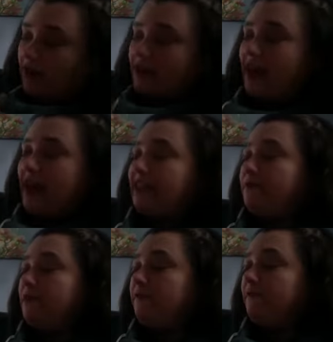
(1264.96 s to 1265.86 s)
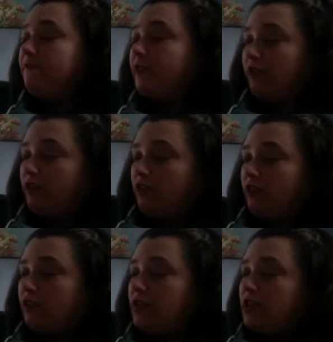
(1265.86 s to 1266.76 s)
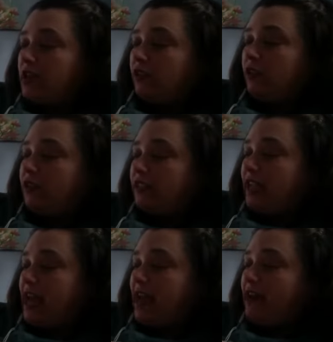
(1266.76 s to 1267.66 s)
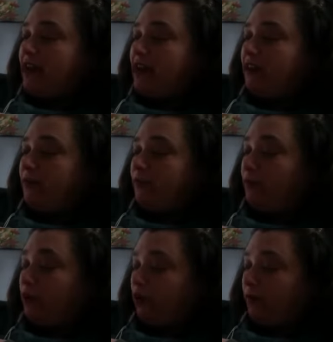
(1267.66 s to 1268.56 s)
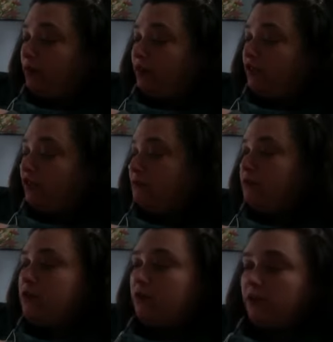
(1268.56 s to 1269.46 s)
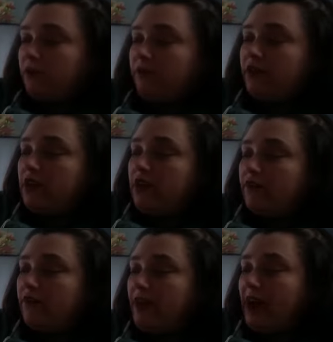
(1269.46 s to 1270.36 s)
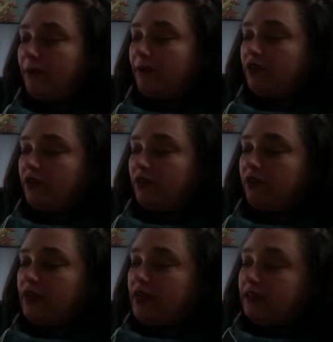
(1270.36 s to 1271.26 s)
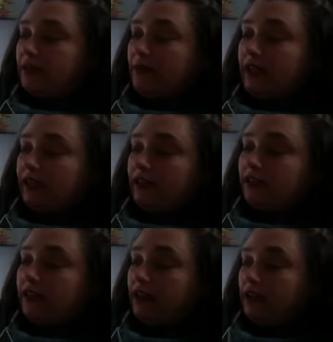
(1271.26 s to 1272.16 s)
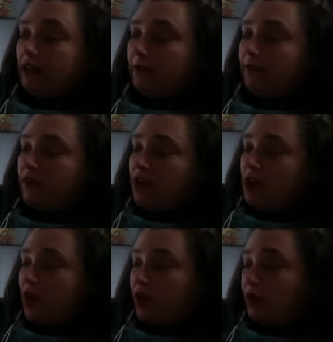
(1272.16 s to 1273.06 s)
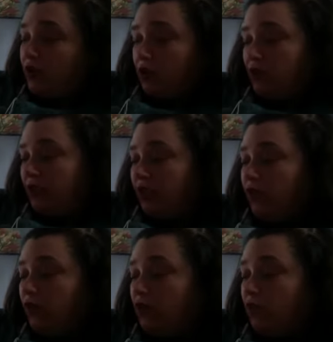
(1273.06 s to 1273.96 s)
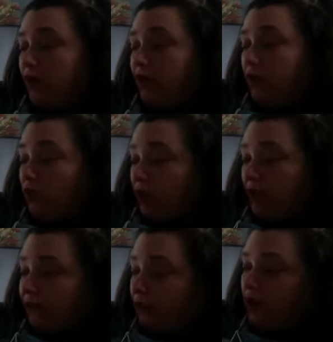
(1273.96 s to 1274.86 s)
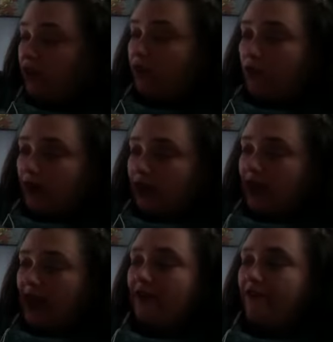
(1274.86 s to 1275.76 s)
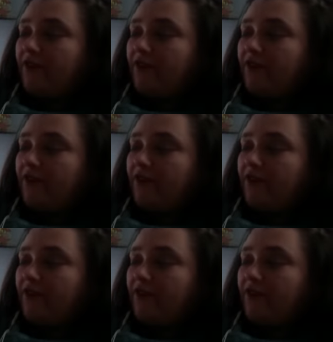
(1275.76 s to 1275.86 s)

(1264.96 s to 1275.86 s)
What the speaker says: that has been filtered. So the tan pulp is removed from the apple juice to make it clear. Are you thirsty? Would you like 1/4, 1/2,